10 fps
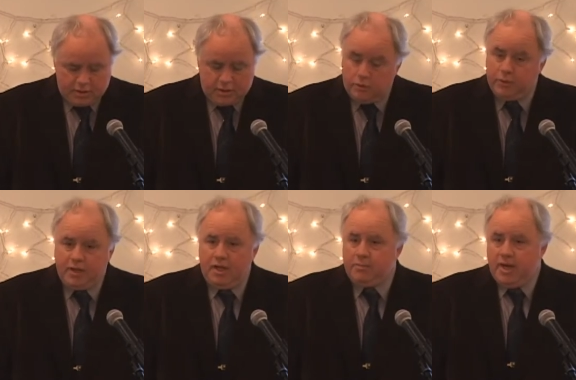And what we
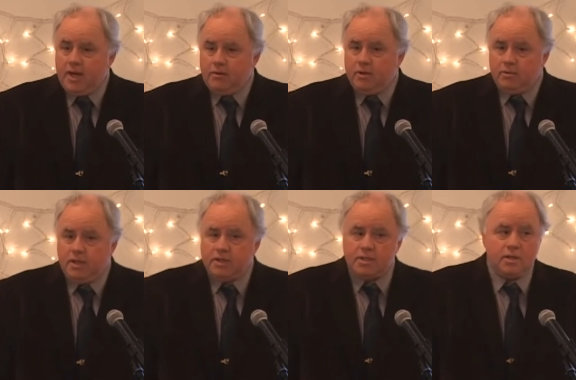came back with
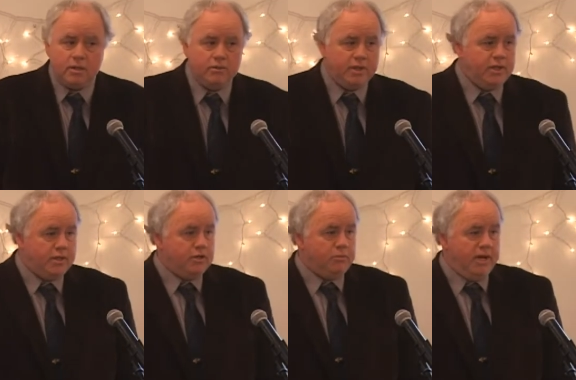was, we need
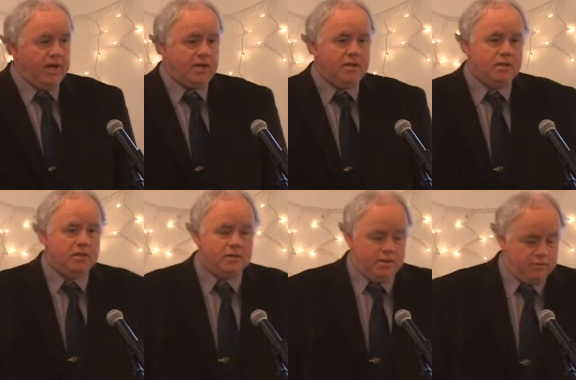to go back
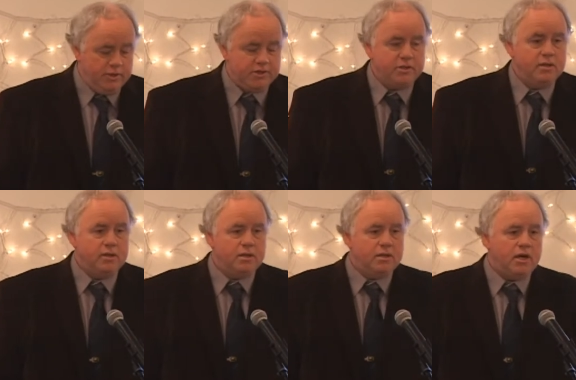to the original
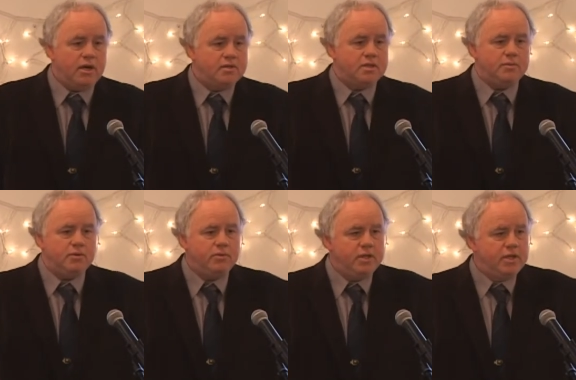
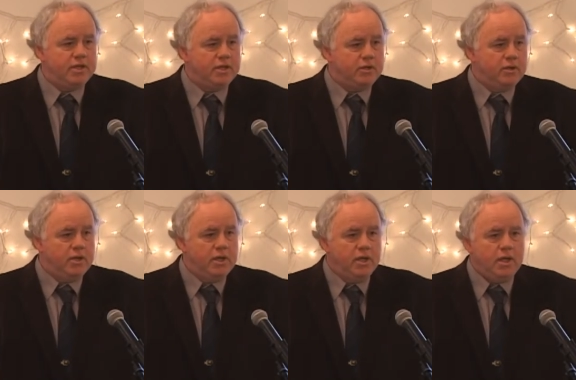concept. We need to
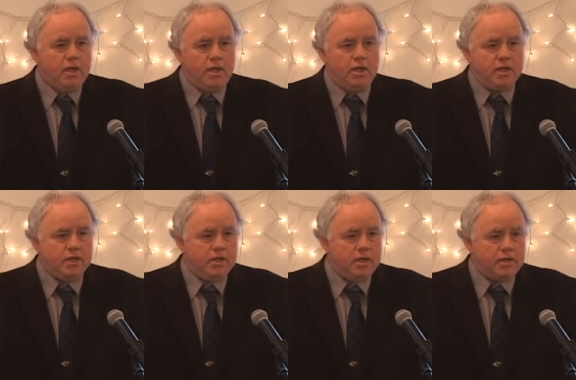go and
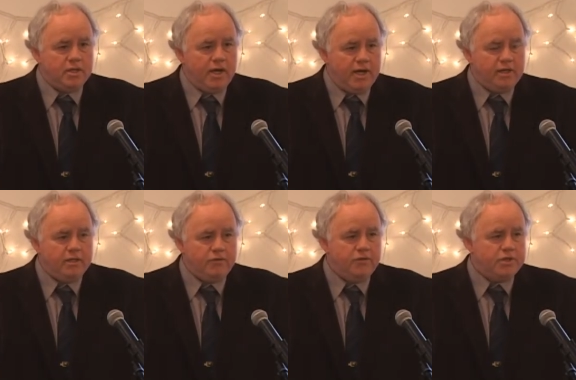get a
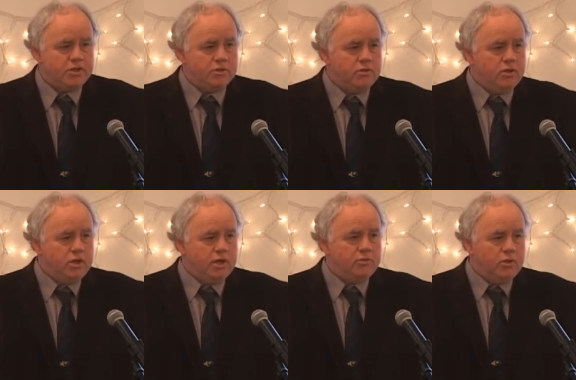highly efficient
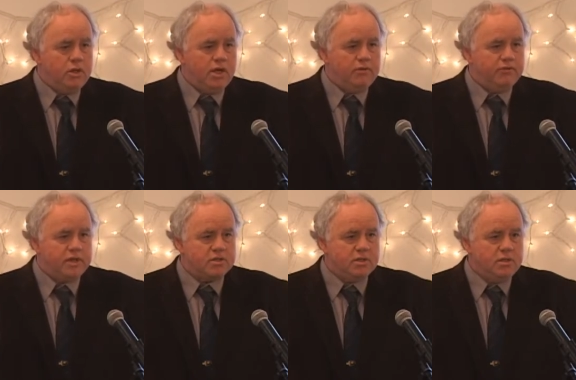roll-on, roll-off
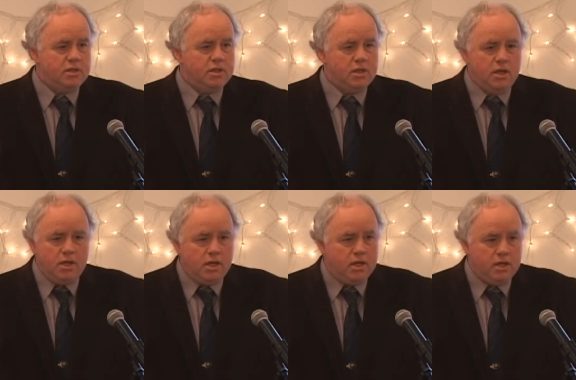vessel.
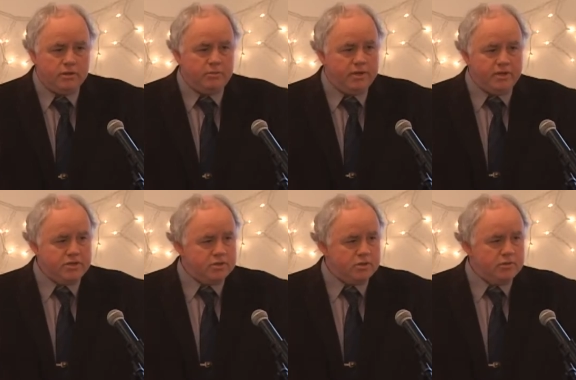Uh, it'll better
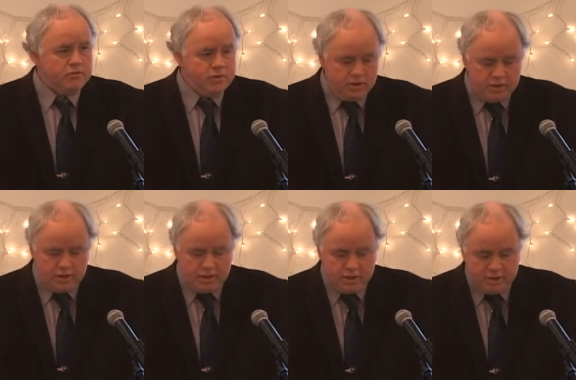serve
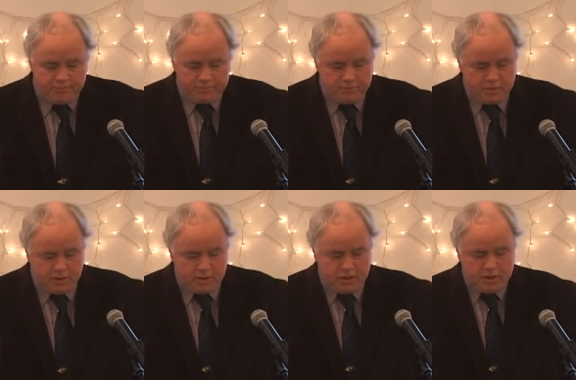the, uh,
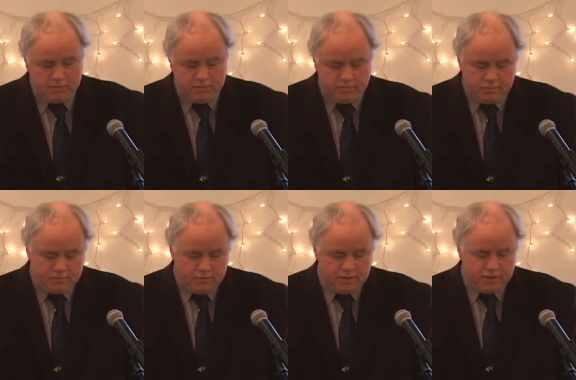uh,
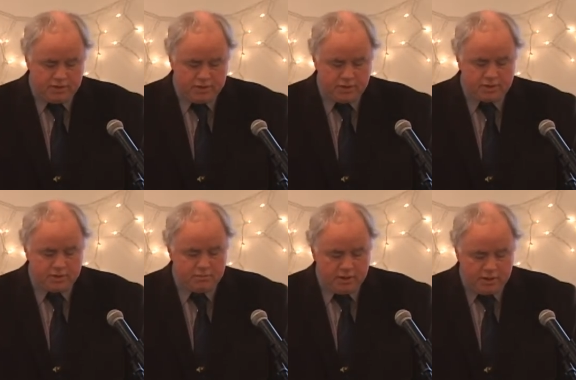the, the
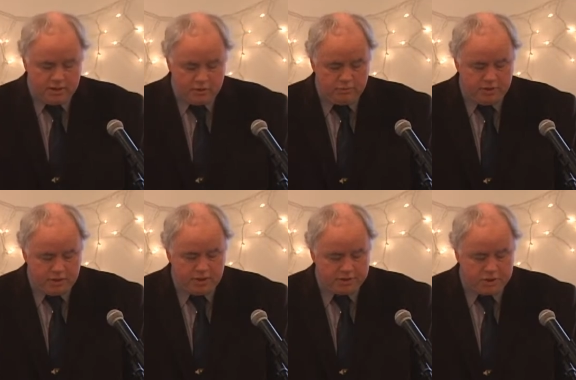system, and it'll be
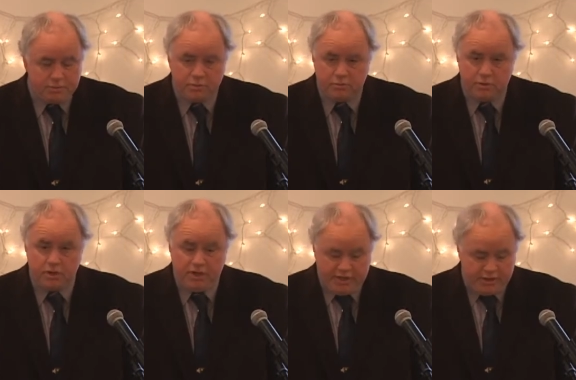a lot cheaper to
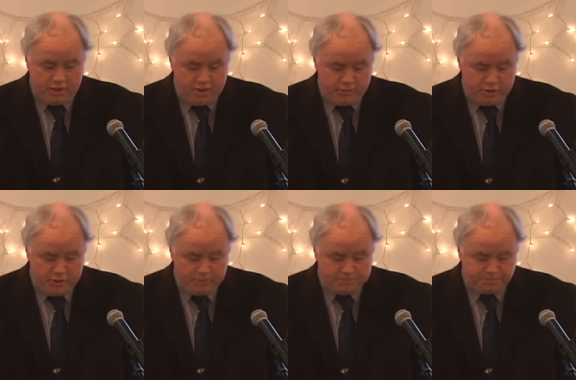build and operate.